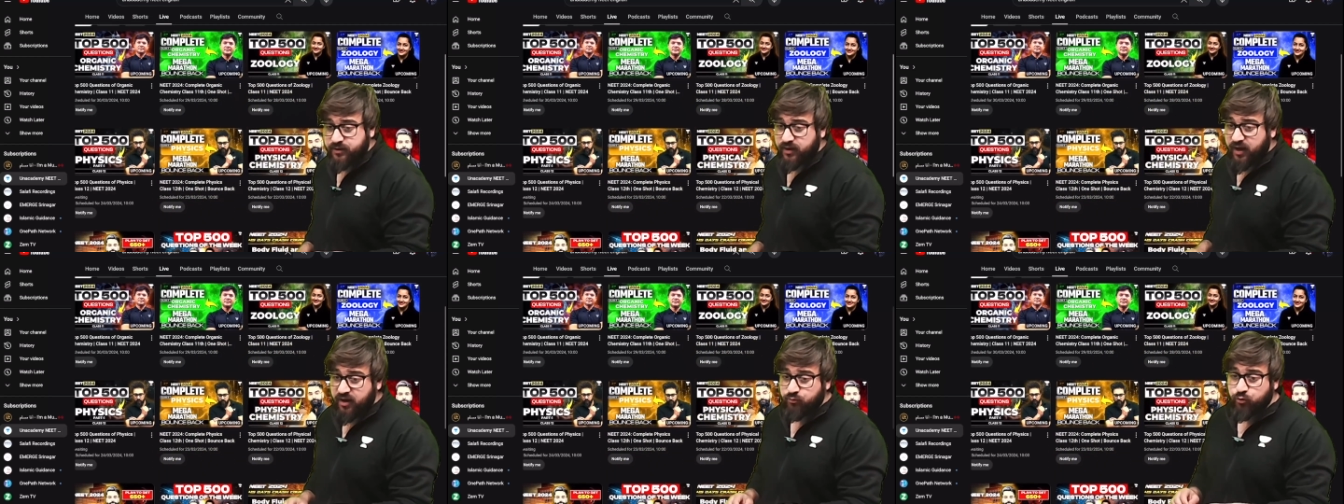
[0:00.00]

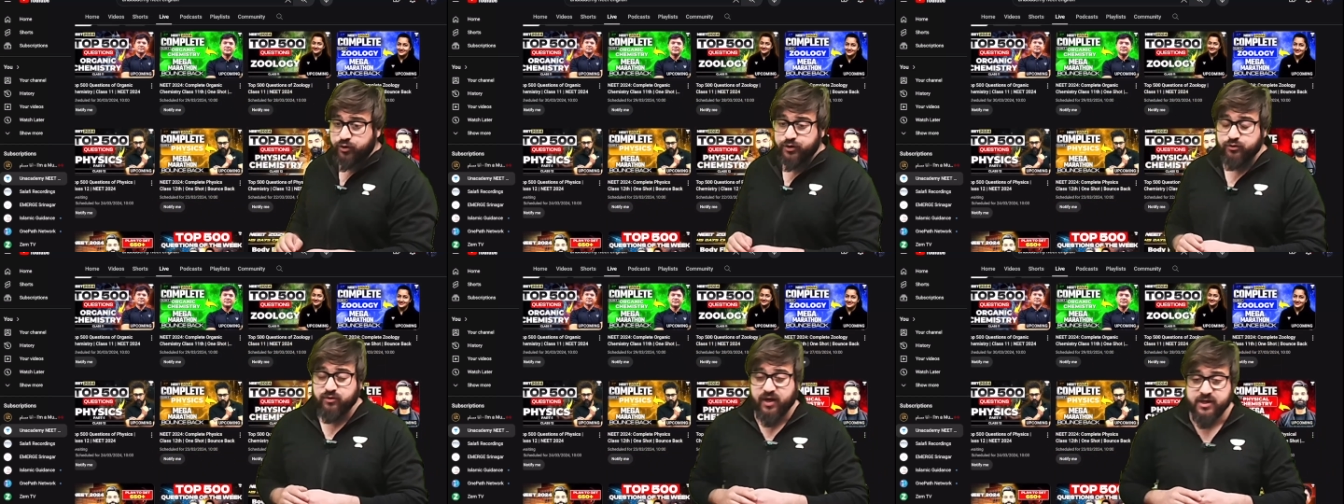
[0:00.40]
i want
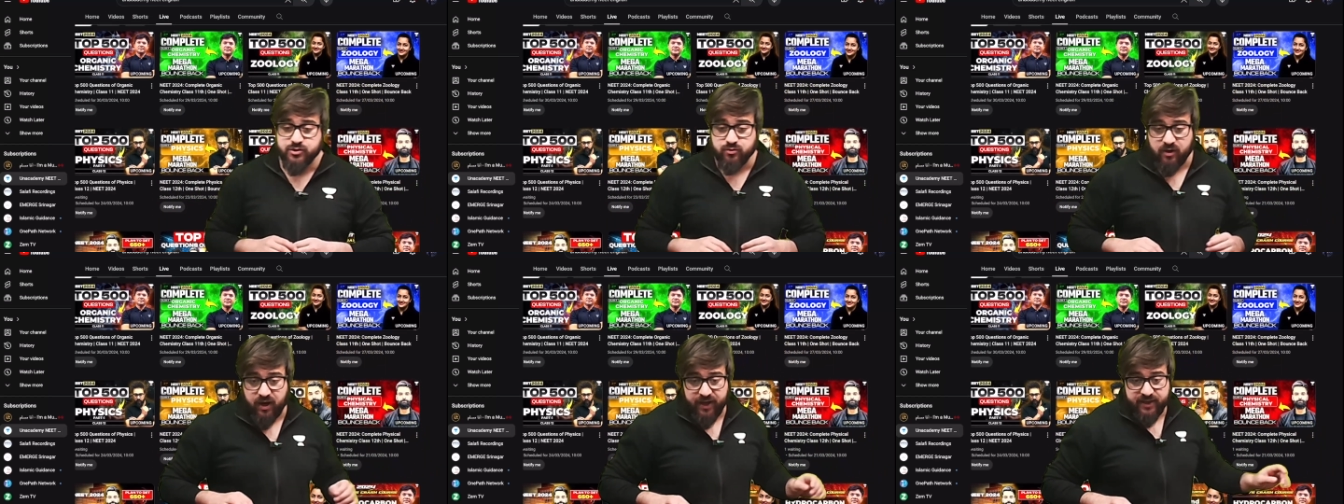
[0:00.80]
you guys to
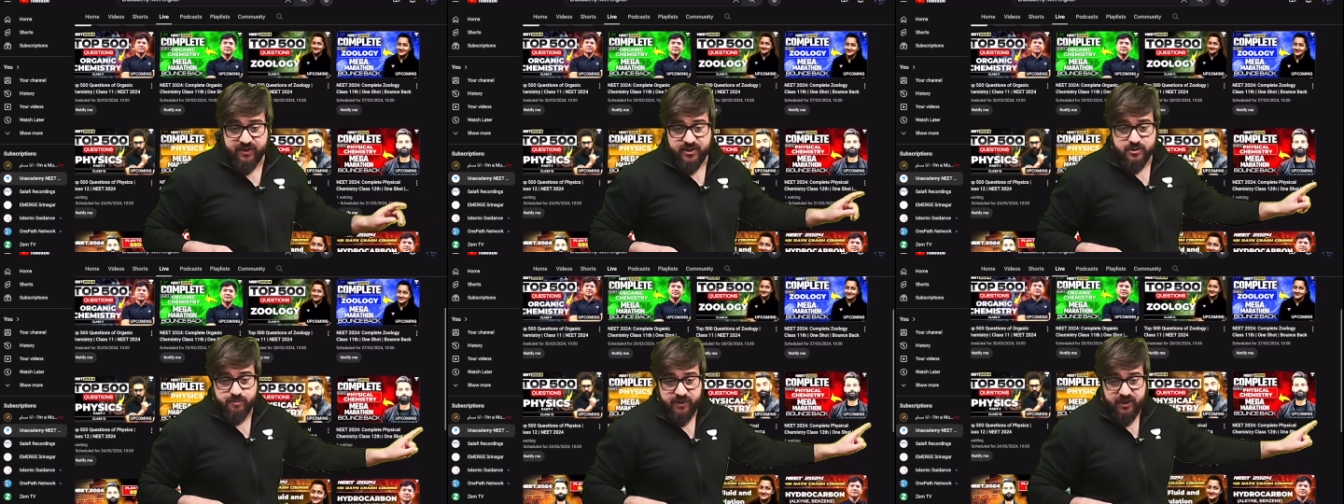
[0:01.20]
like
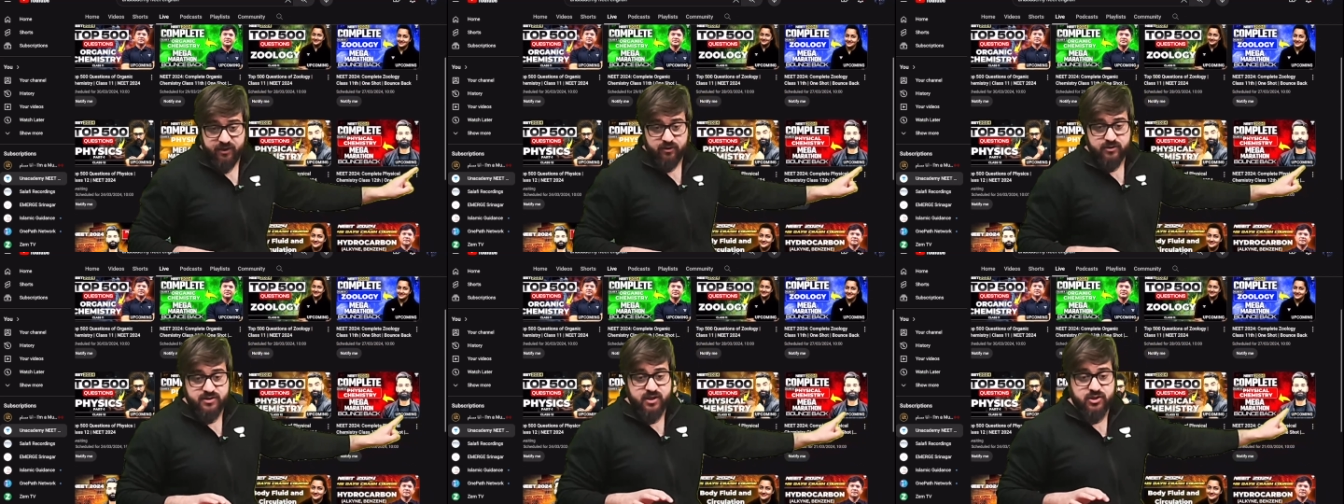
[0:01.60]
these particular
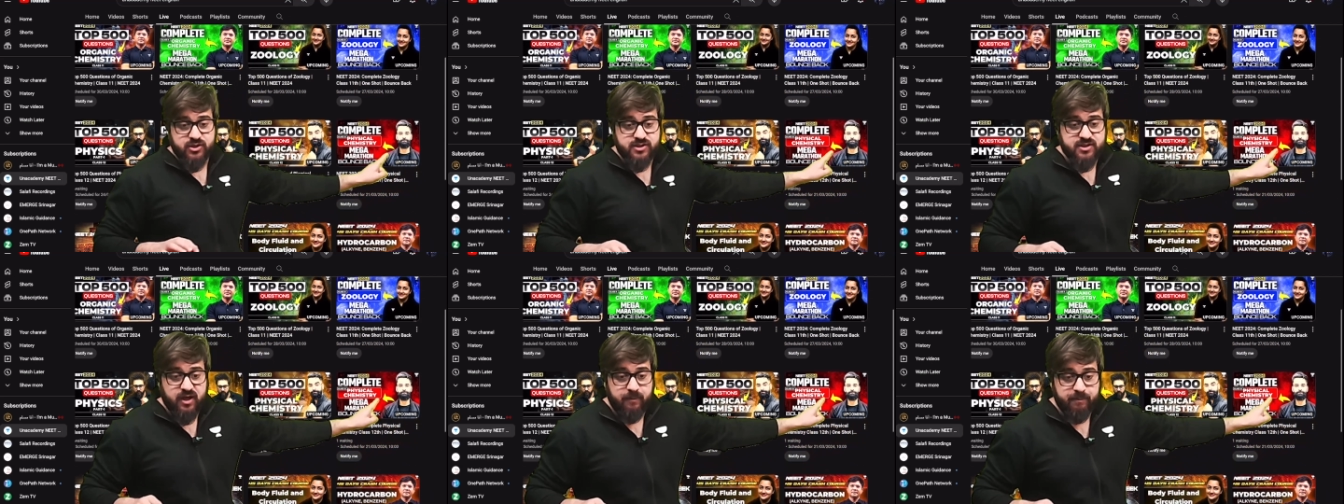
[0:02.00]
sessions
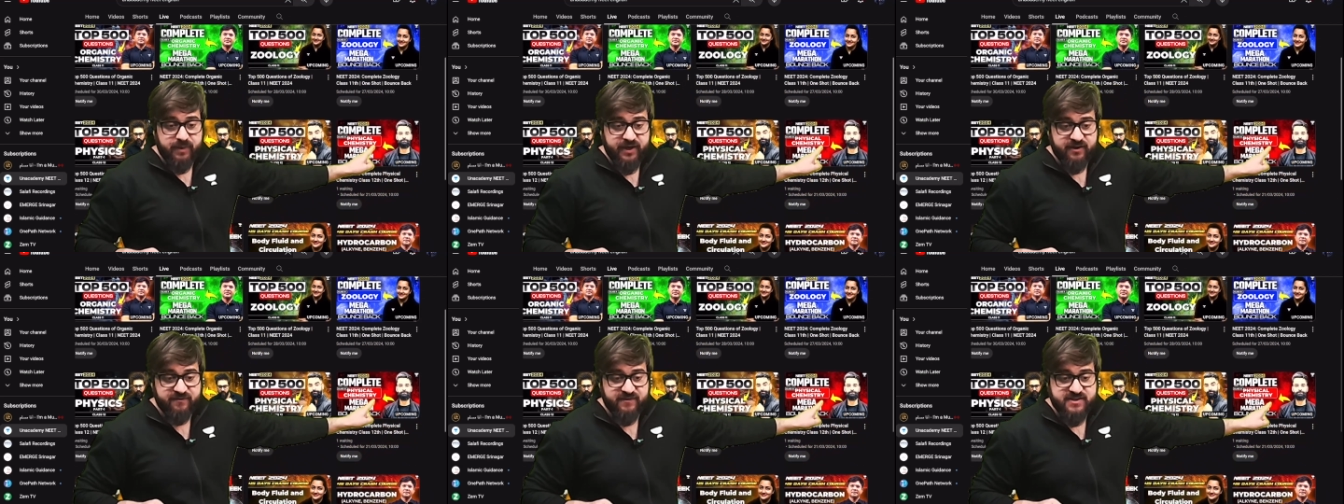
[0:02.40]

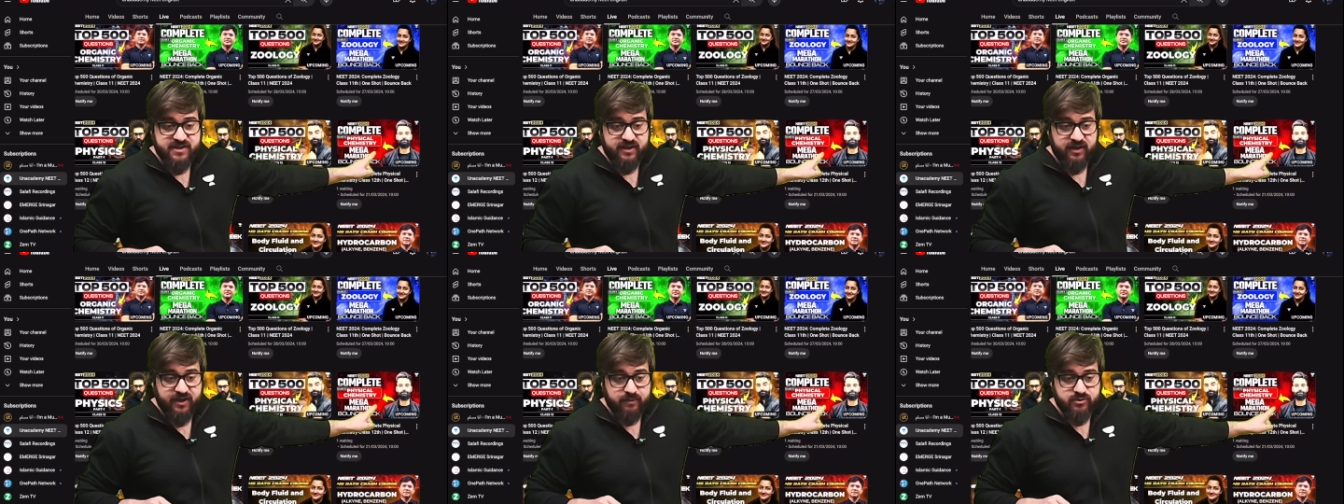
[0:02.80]
complete
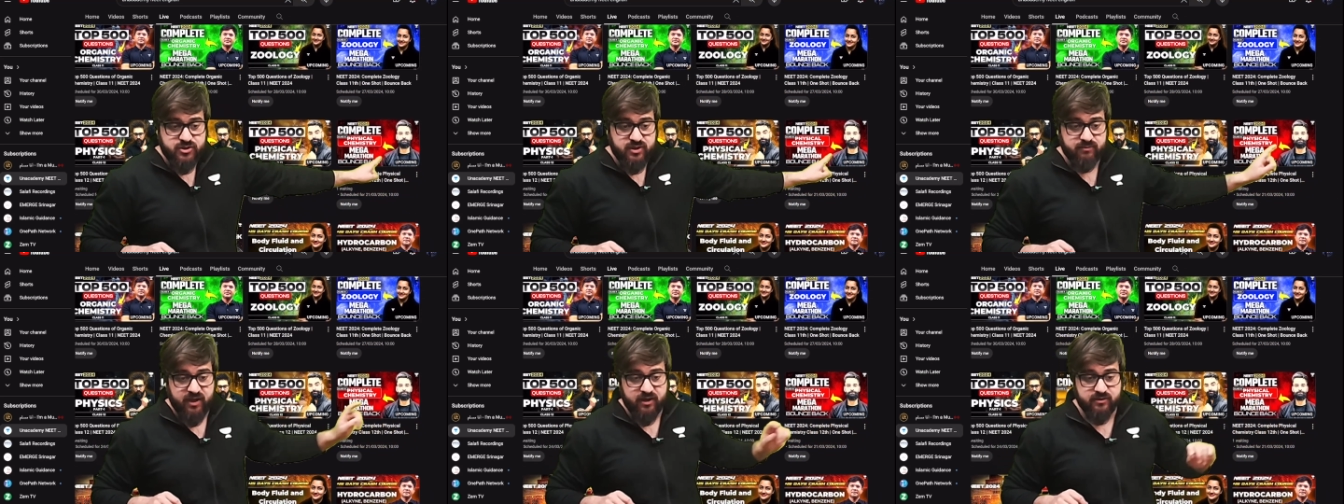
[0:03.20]
physical chemistry
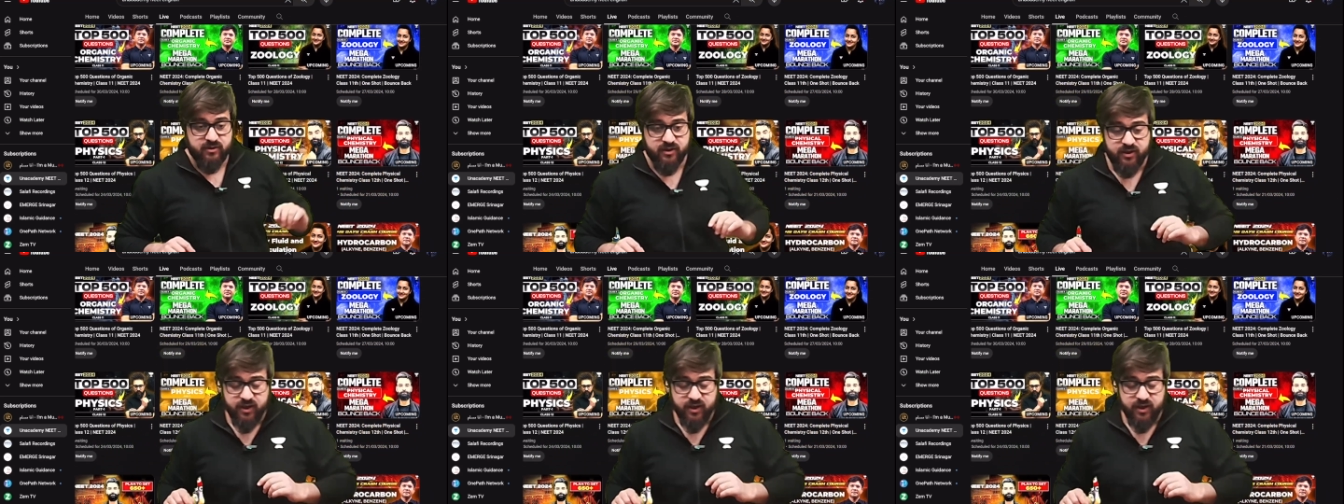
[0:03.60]
marathon